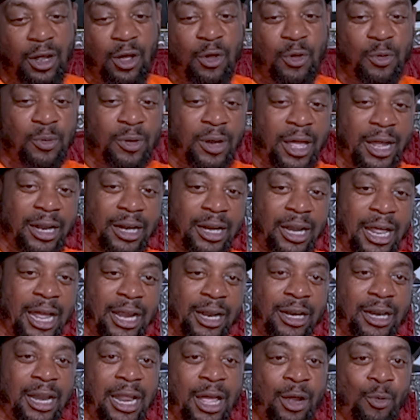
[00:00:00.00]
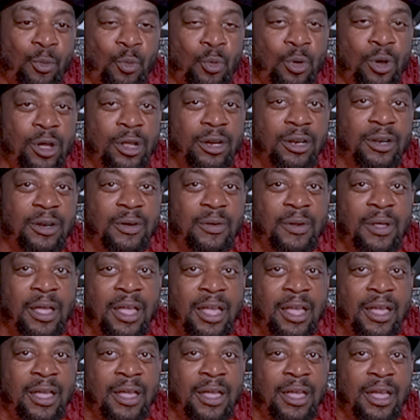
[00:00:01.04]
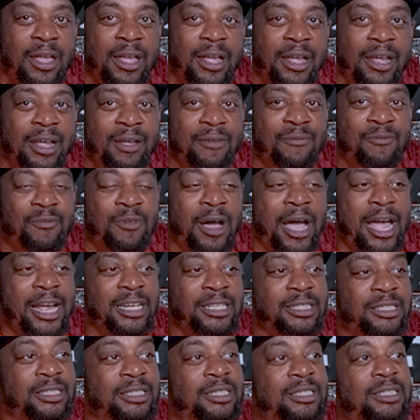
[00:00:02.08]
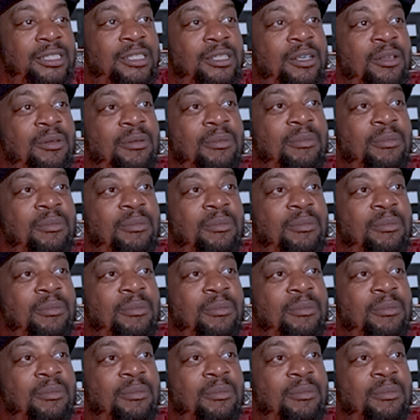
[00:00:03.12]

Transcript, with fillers: on like like like what advice,